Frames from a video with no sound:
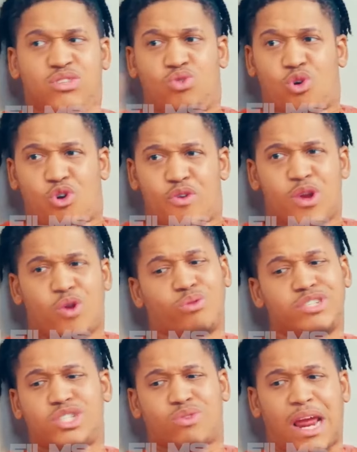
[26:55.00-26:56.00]
in your current
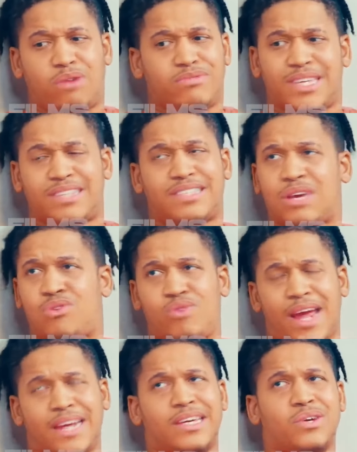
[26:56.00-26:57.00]
condition, I don't think it's a
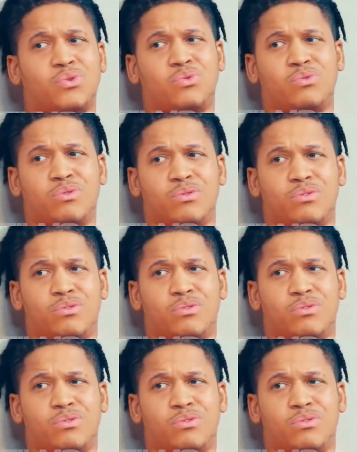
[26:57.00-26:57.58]
good idea. Oh.